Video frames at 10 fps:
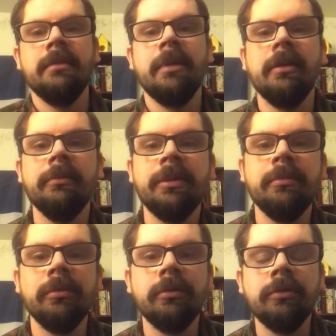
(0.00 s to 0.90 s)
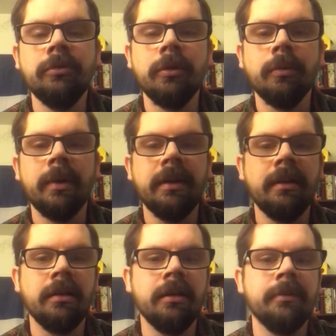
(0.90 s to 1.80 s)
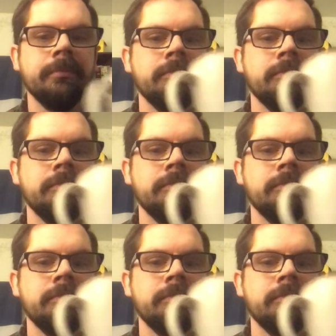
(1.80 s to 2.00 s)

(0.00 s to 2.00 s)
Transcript: amount of people who are waking up.